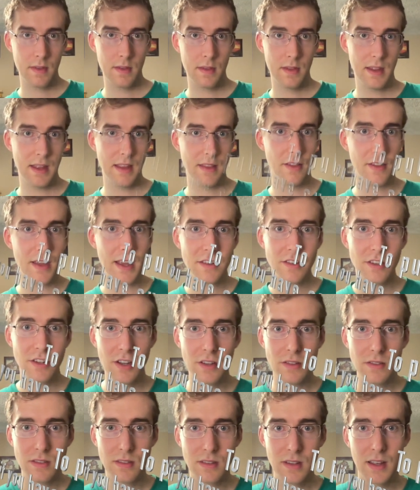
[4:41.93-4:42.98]
in lecture
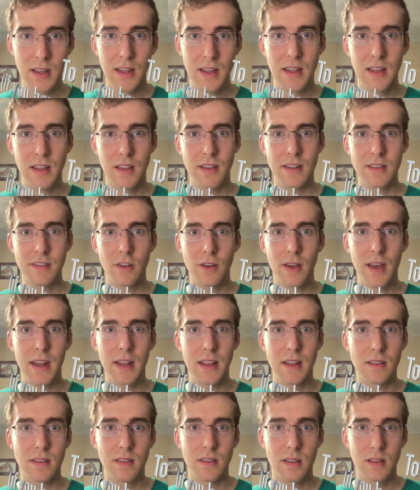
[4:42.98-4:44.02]
notes, Let's go ahead
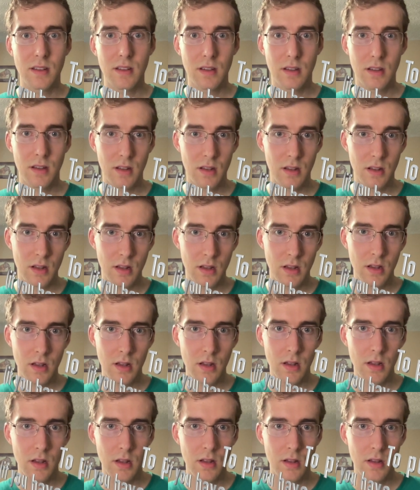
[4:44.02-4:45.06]
and
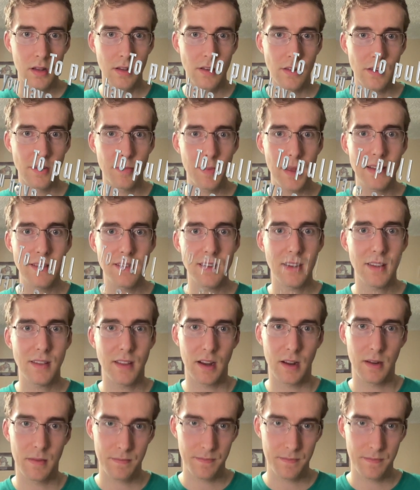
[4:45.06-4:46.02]
just paste it in there.